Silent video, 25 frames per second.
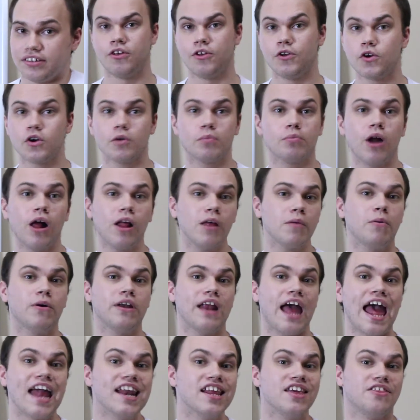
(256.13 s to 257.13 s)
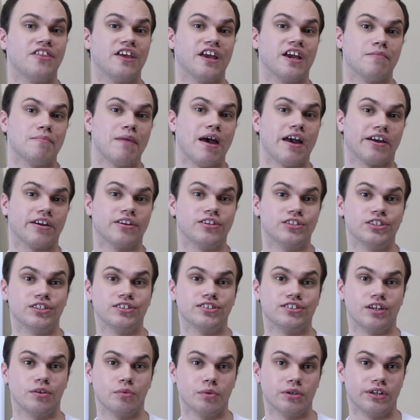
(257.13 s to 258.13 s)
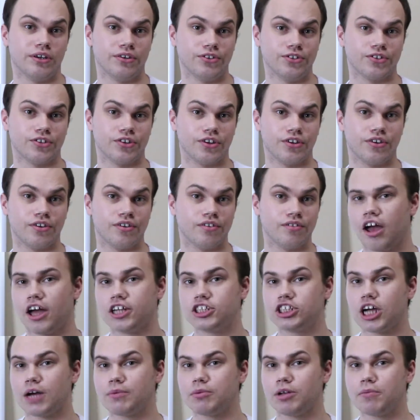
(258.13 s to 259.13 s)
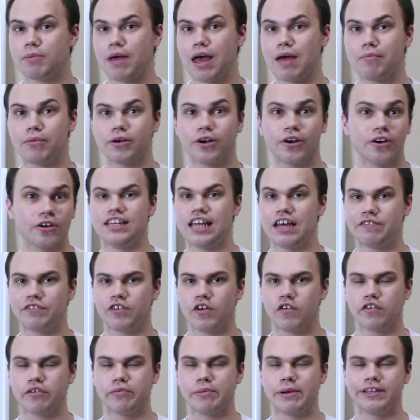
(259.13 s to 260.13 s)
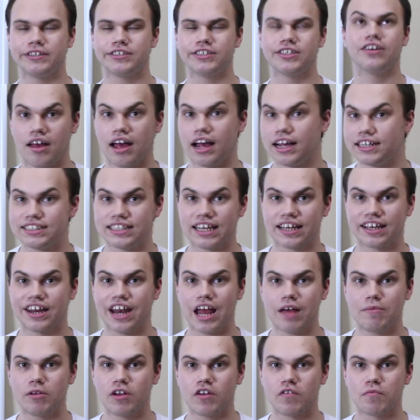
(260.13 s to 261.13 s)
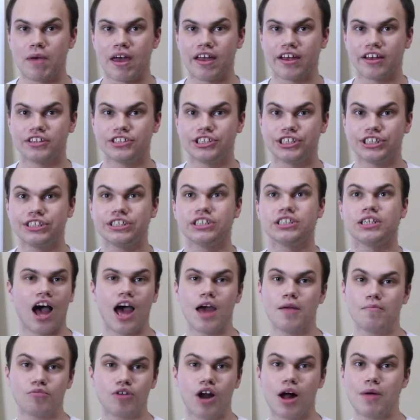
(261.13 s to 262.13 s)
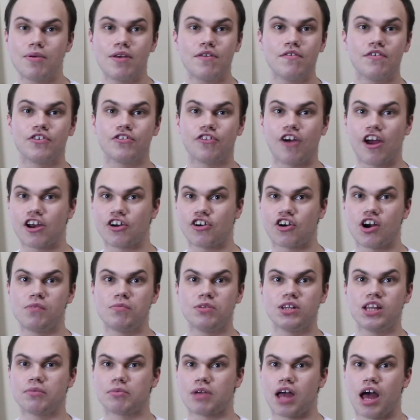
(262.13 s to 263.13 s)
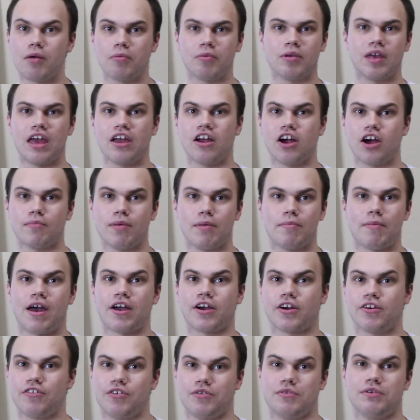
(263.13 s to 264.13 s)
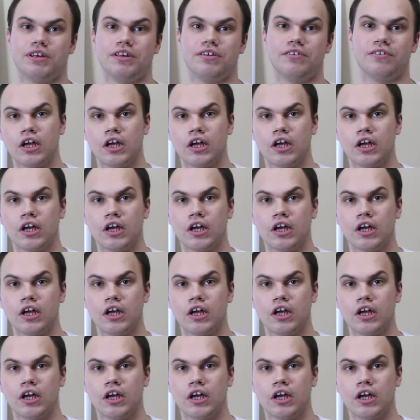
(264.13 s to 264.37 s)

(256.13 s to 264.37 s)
You could probably put anything in mac and cheese and it would taste good. A chopped up hamburger, leftover pizza, a second helping of mac and cheese. I'd probably even try crumbled up cupcake on my macaroni.